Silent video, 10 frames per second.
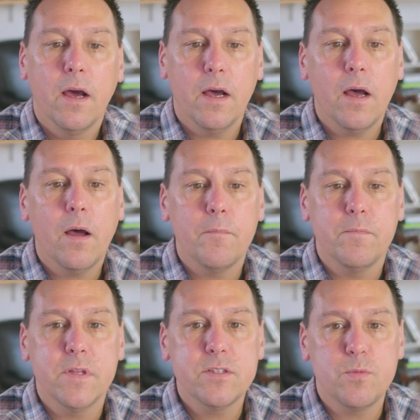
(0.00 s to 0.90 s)

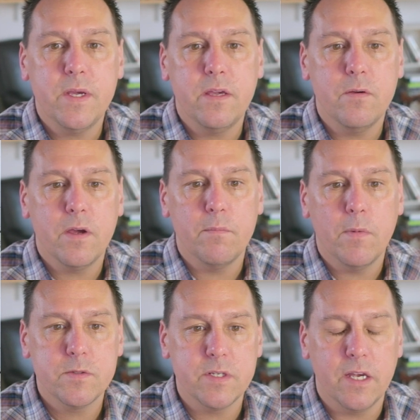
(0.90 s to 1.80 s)
This week you can
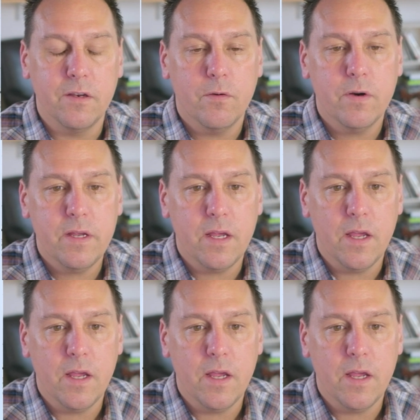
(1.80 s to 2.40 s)
mostly ignore it.